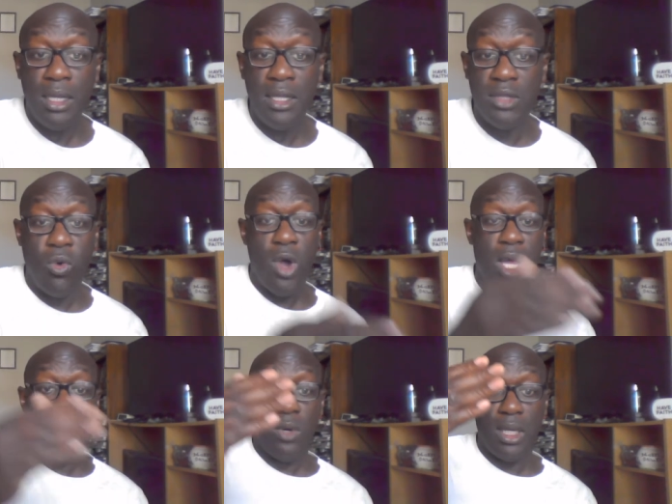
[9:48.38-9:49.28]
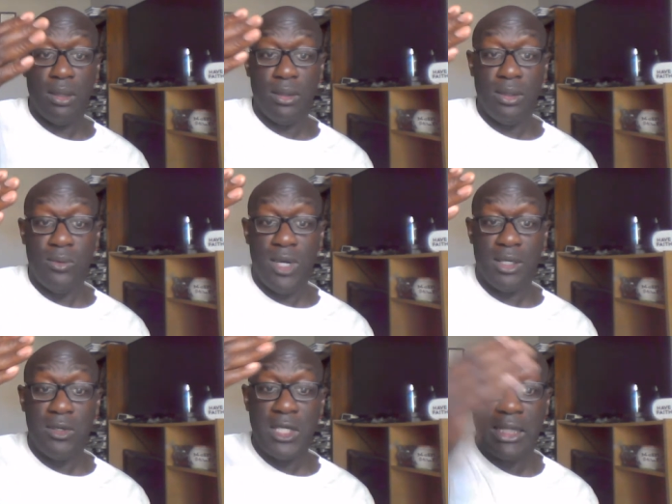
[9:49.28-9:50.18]
what what
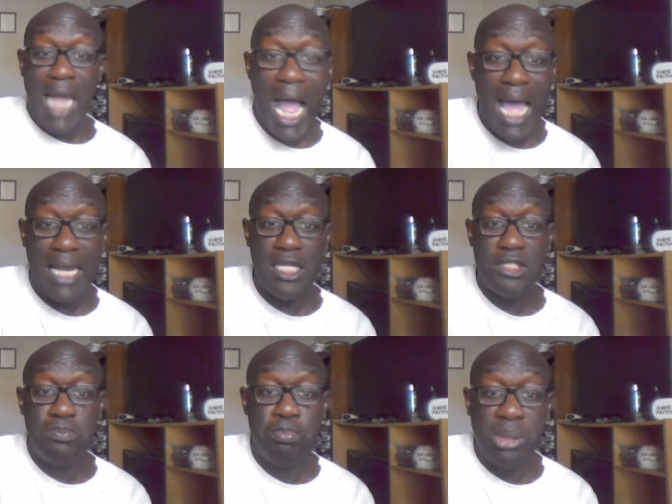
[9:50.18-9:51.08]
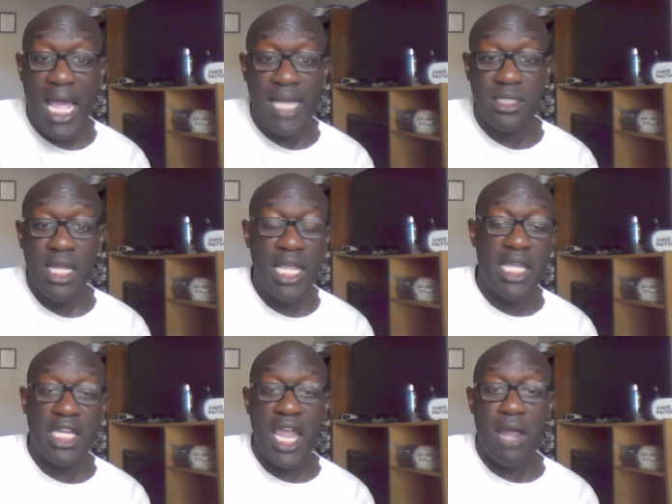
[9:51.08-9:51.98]
what what God has blessed,
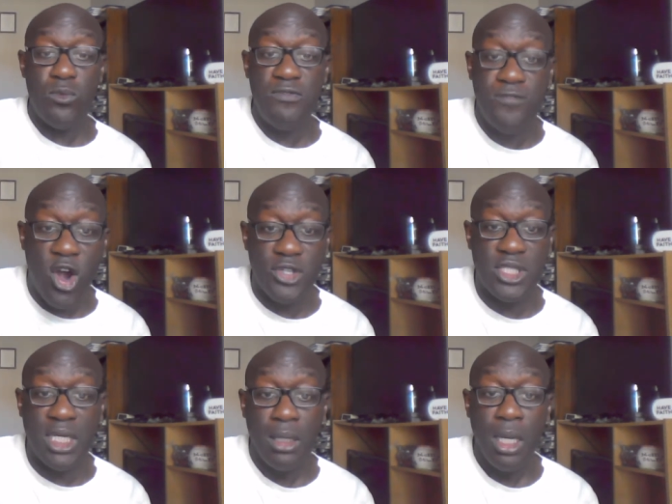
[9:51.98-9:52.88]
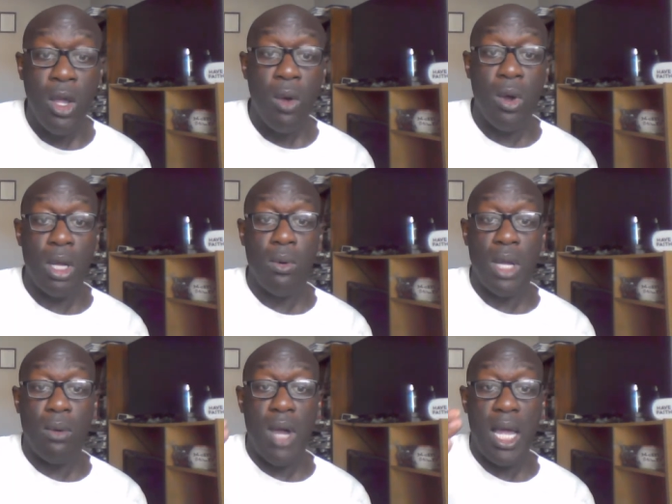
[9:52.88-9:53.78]
he can't reverse it. What
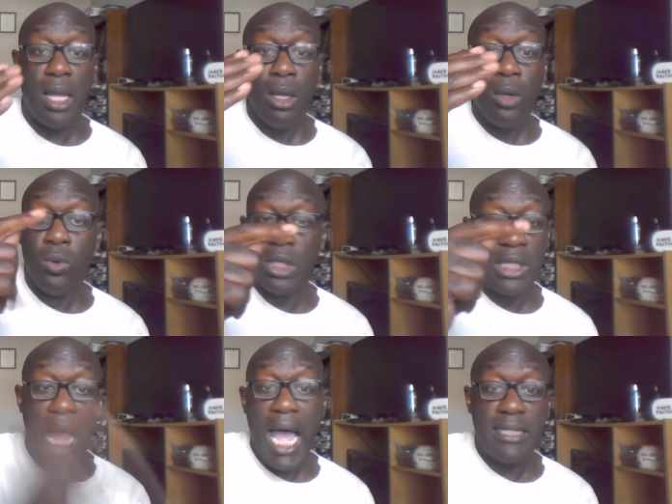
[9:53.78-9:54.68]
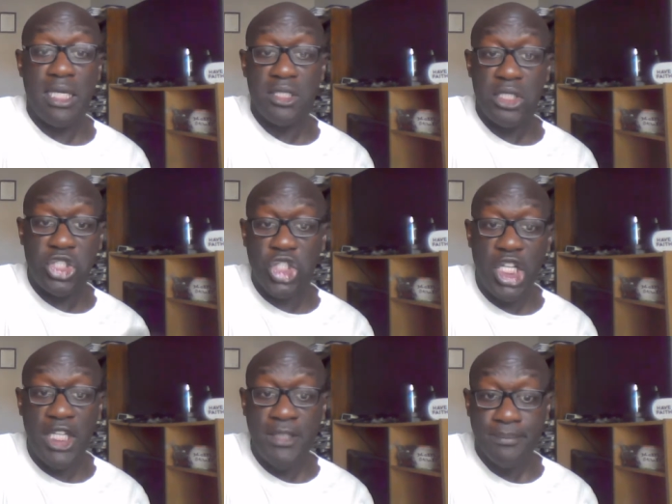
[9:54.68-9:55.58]
what why God doesn't
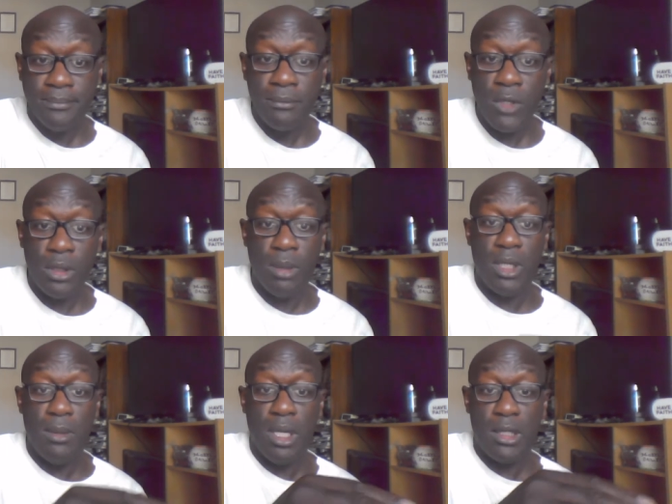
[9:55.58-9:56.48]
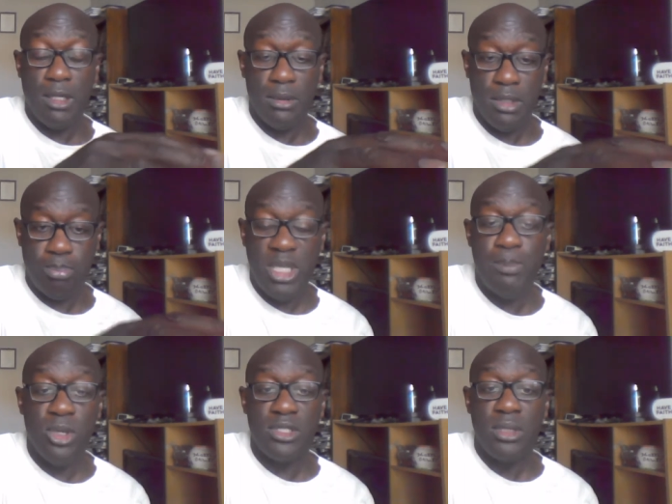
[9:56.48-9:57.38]
see the, uh, the, the
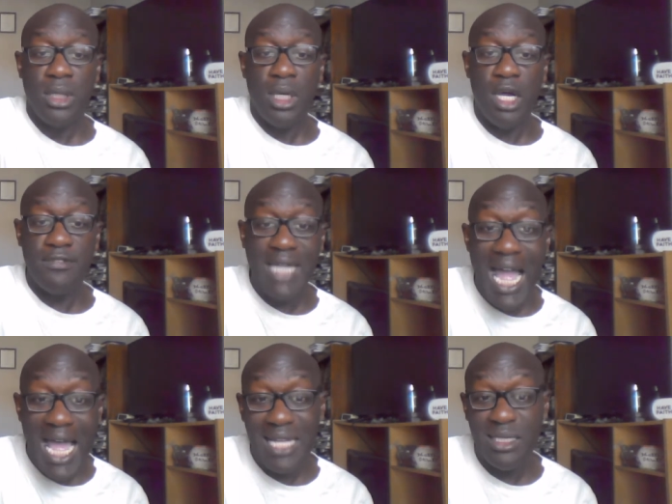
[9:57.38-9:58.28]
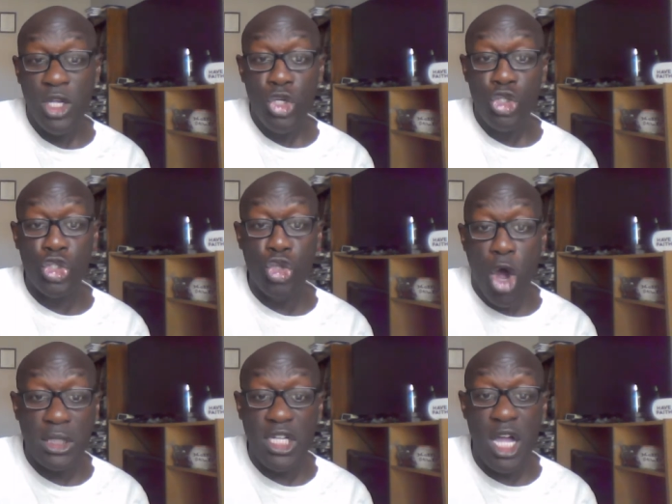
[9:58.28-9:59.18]
peoples of God's
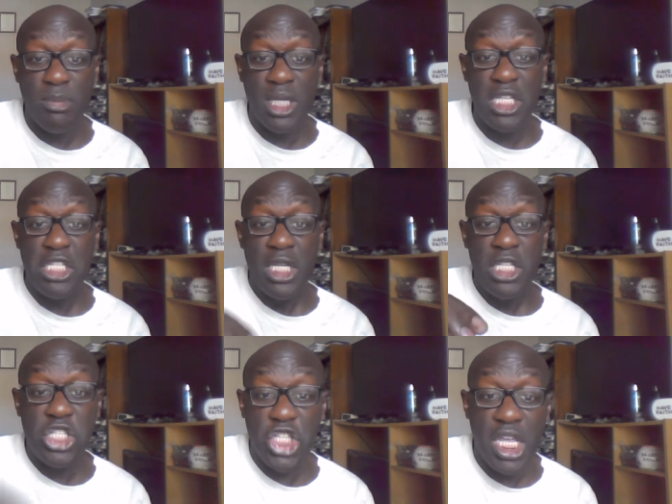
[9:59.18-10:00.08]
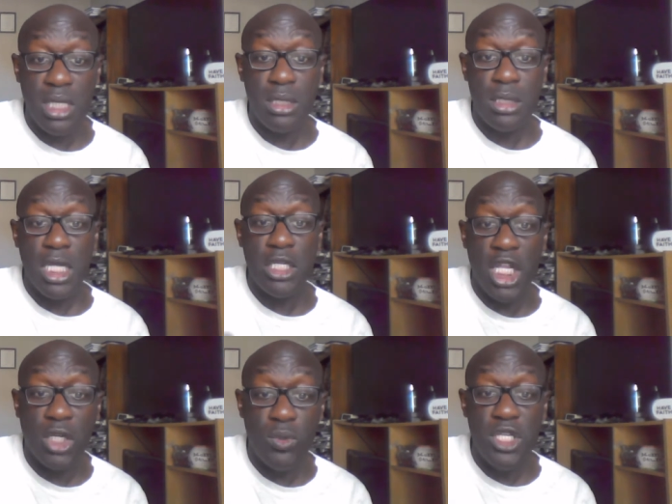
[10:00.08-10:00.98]
shortcomings, sins,
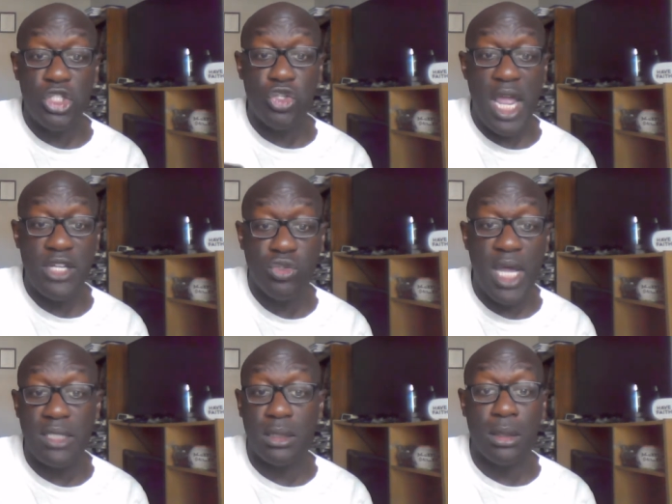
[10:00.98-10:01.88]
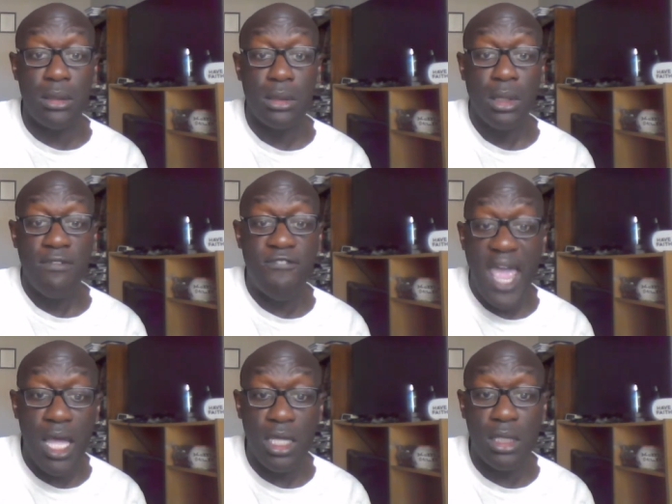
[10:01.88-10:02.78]
iniquities, transgressions,
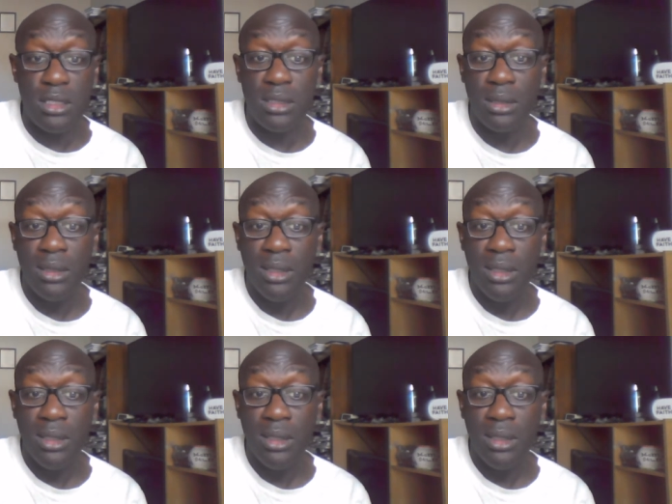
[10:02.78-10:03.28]
failures.